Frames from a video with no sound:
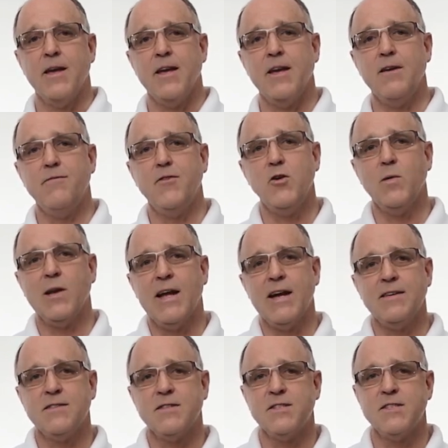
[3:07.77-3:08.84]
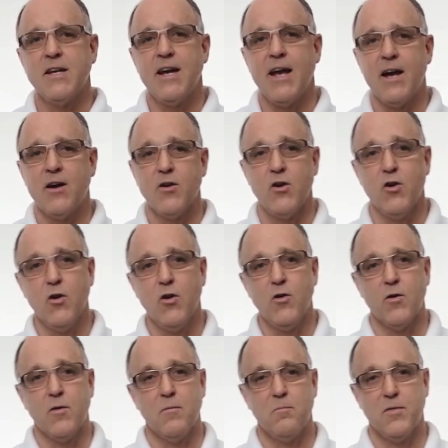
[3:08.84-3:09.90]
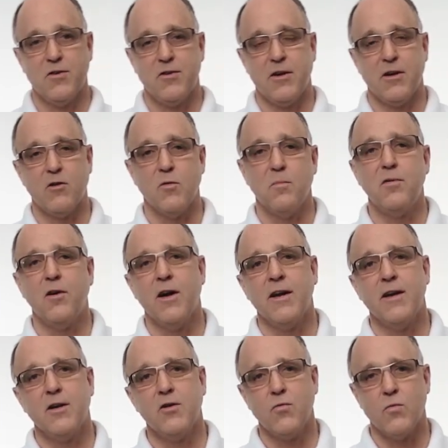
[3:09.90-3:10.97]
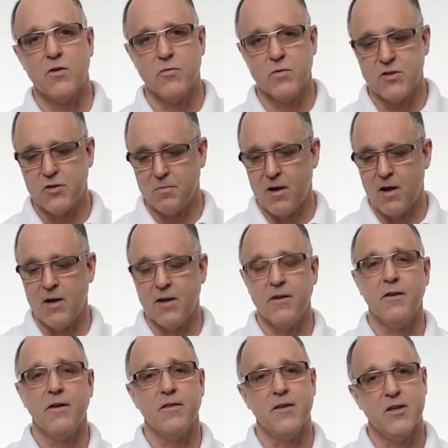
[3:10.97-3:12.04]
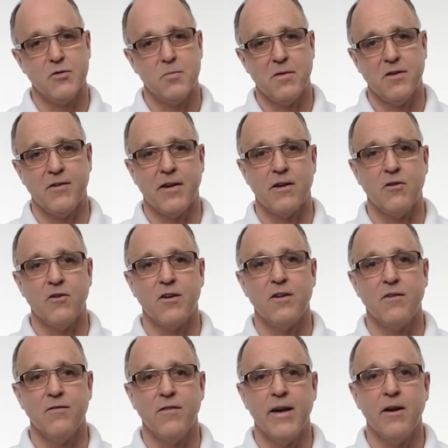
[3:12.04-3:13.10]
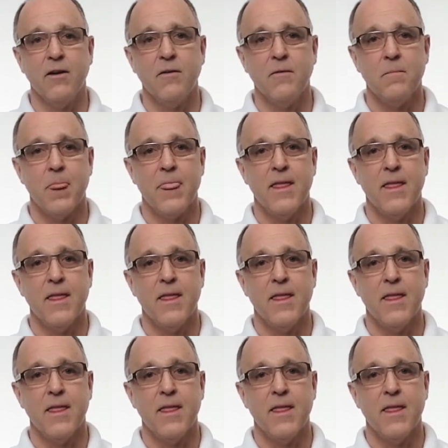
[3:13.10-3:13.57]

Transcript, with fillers: If you would like to see how your particular product would respond on this particular conveyor,